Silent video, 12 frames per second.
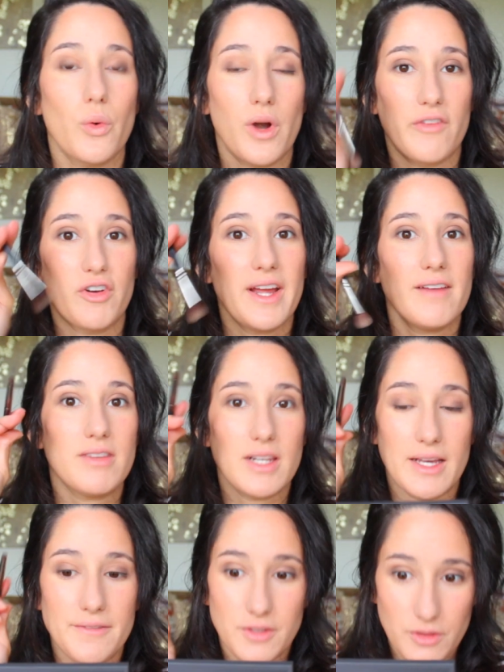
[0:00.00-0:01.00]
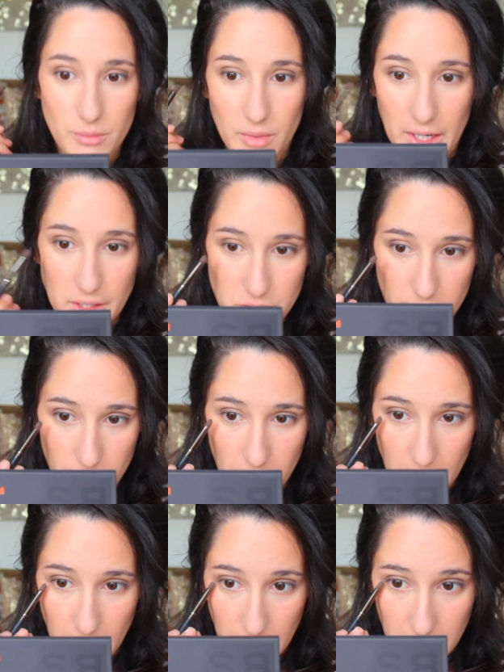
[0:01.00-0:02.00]
Whatever I have left on the brush,
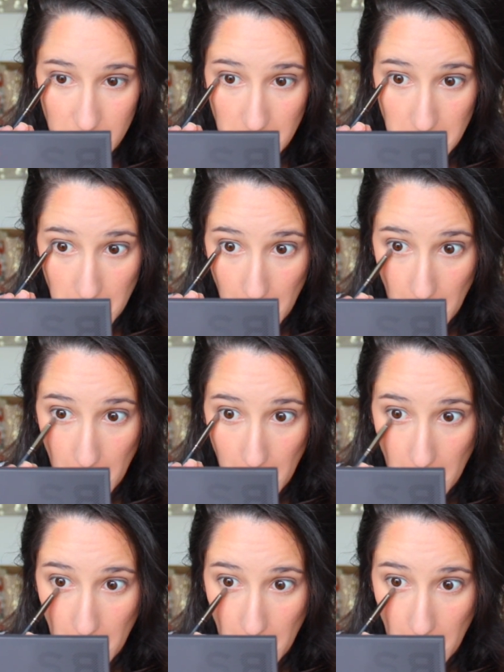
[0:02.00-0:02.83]
I'm not going to do